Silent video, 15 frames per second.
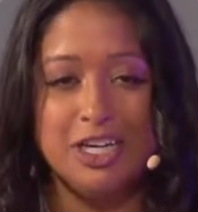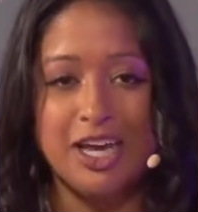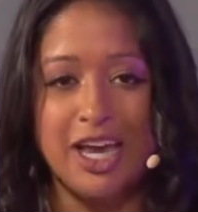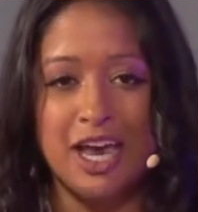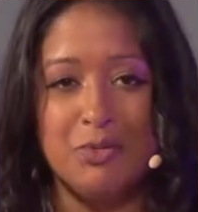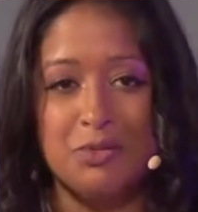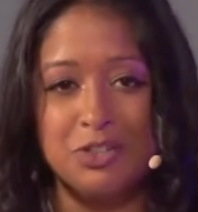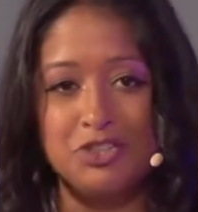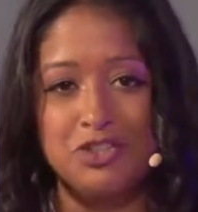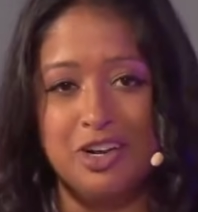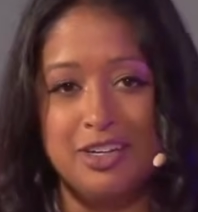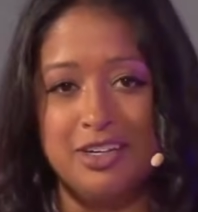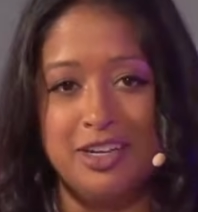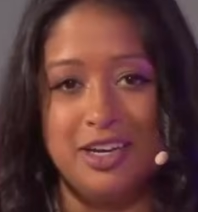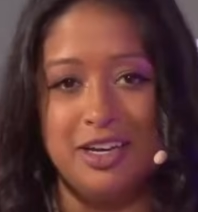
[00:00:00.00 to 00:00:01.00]
at what's
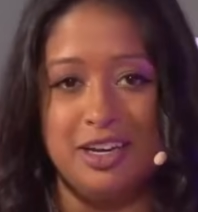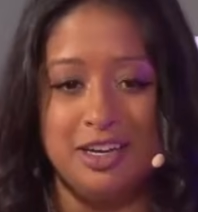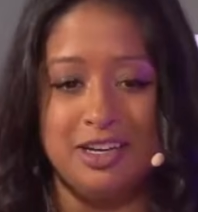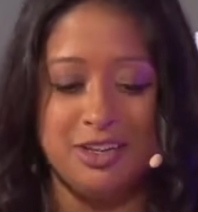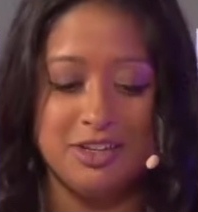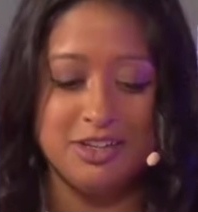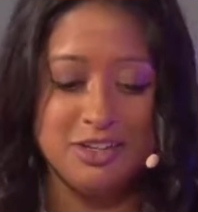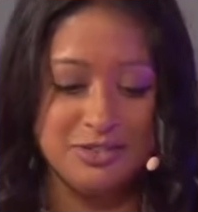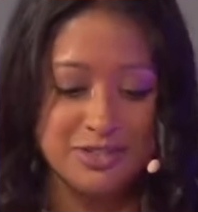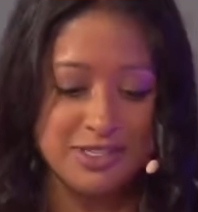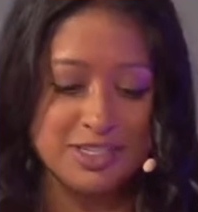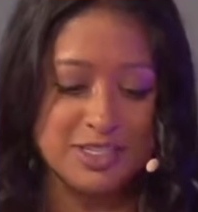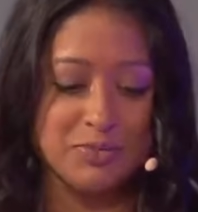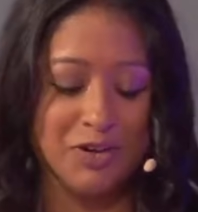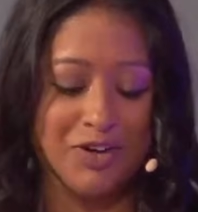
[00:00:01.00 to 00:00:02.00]
trending in the news
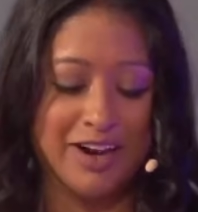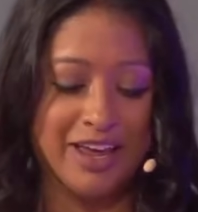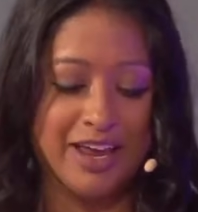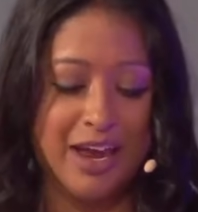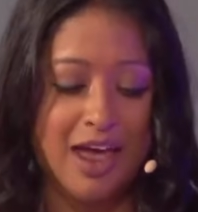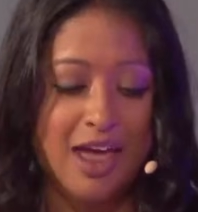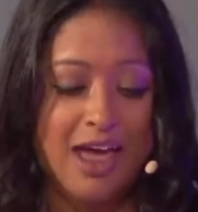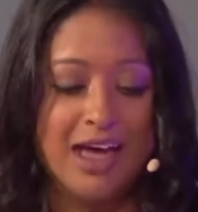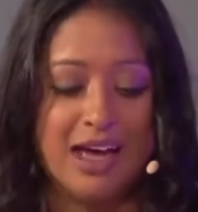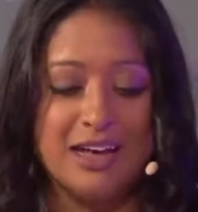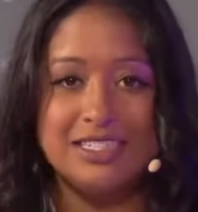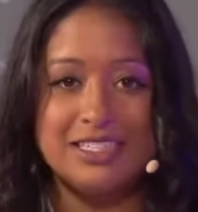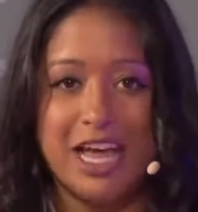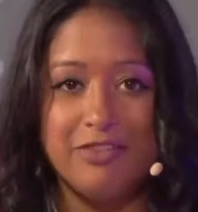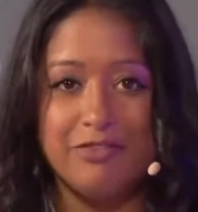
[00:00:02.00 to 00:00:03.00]
this morning. El
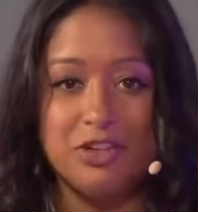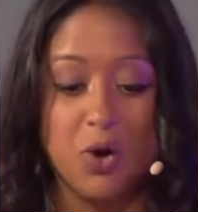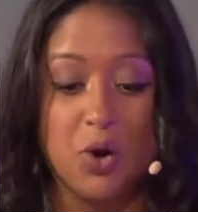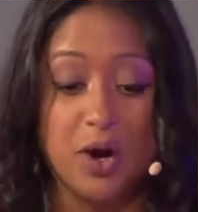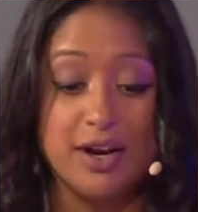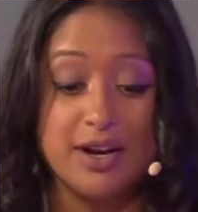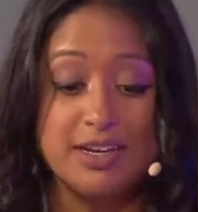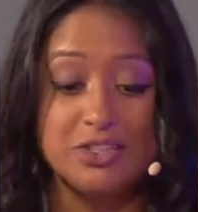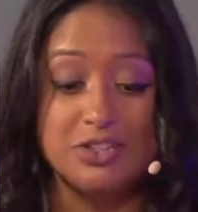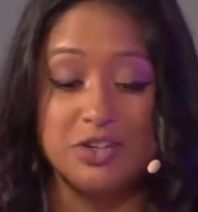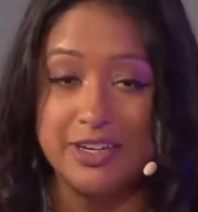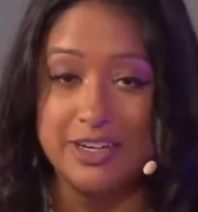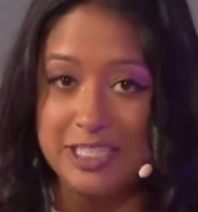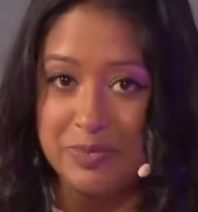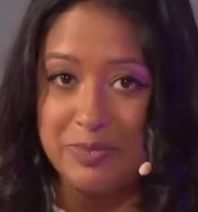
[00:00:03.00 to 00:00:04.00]
Salvador is
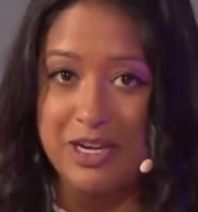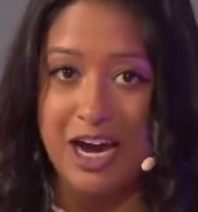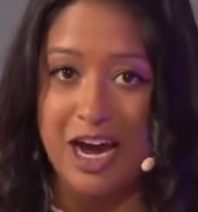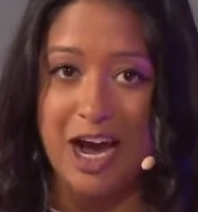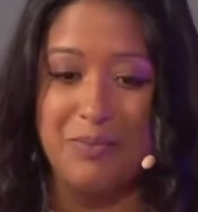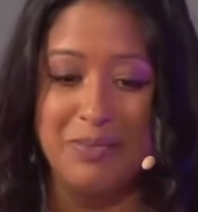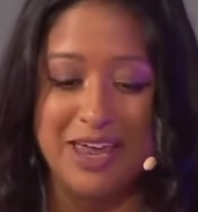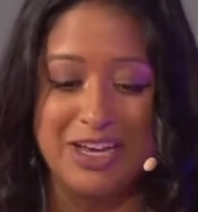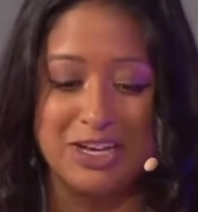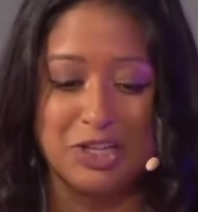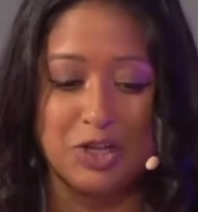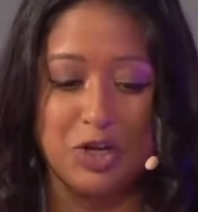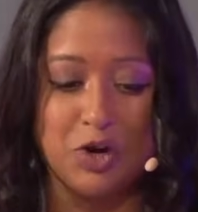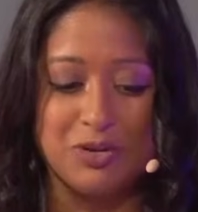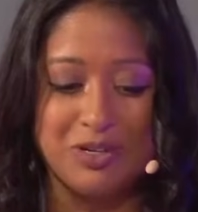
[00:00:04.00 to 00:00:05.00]
looking to become a
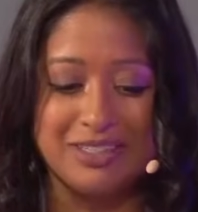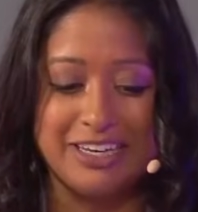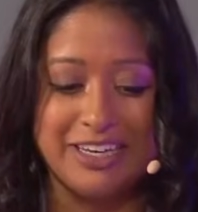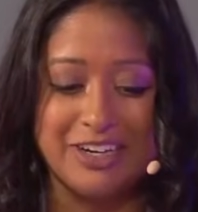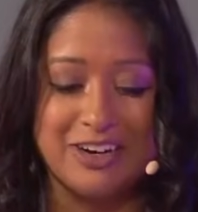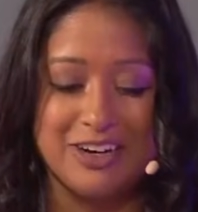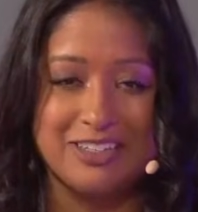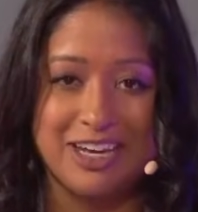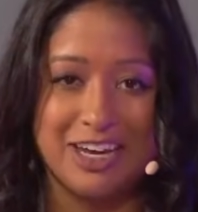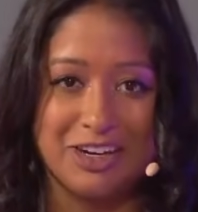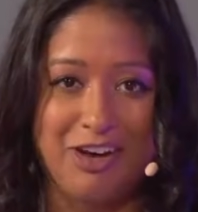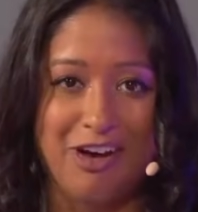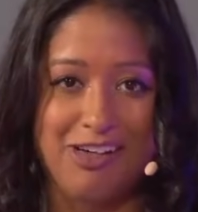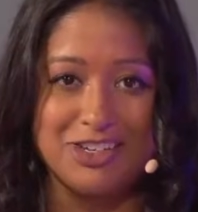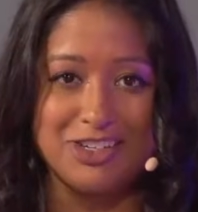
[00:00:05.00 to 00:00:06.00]
global leader in
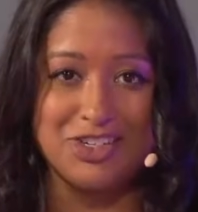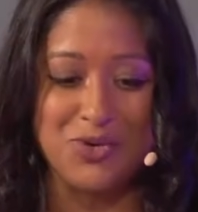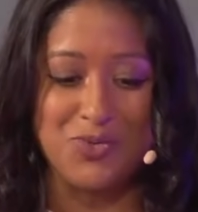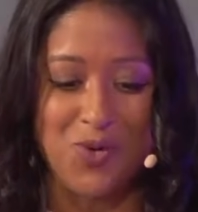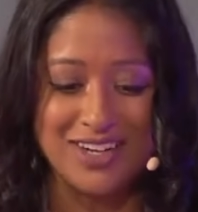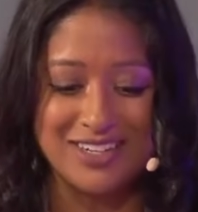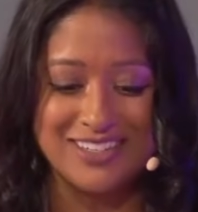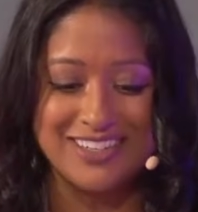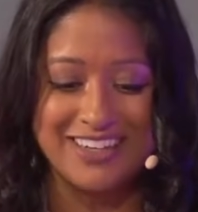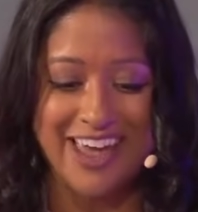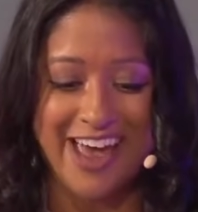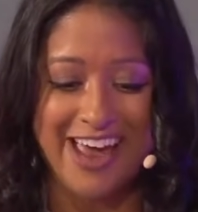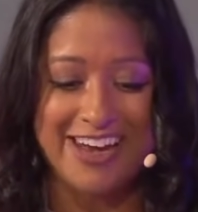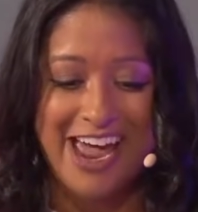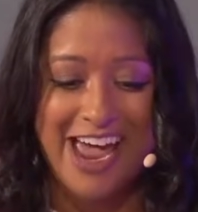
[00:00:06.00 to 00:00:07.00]
technology once
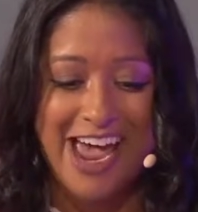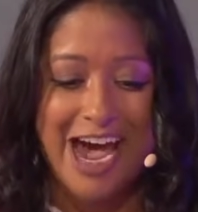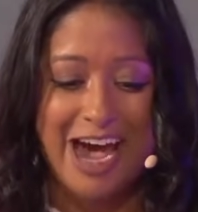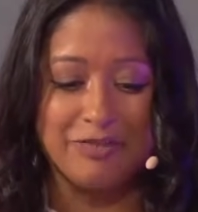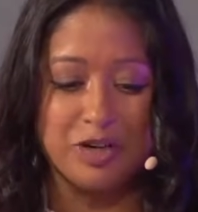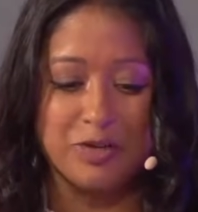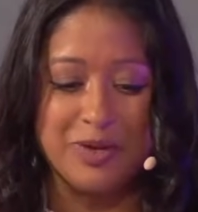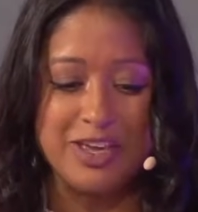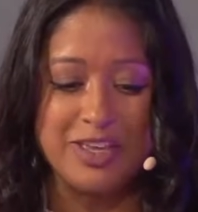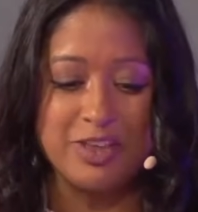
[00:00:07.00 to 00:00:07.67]
again. After being the